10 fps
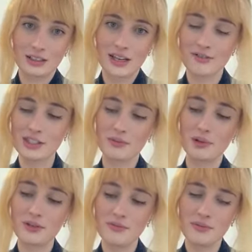if
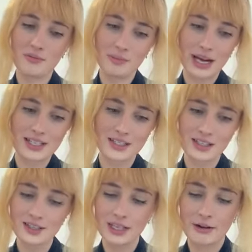someone buys
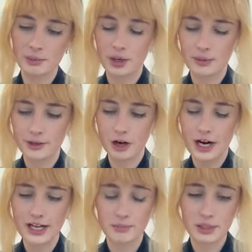this, I would probably
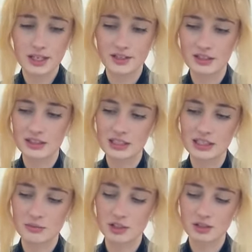cry because
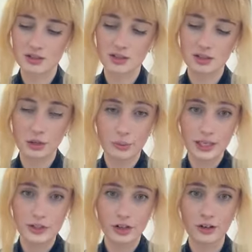it's so
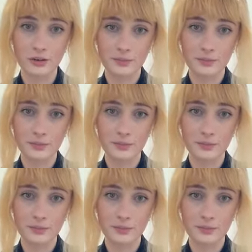major.